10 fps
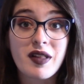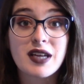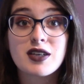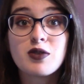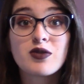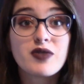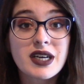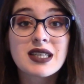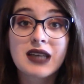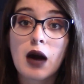Like, don't
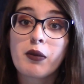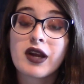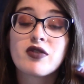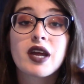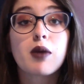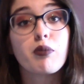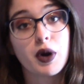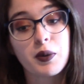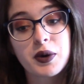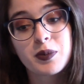fix something if it ain't
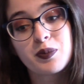broke.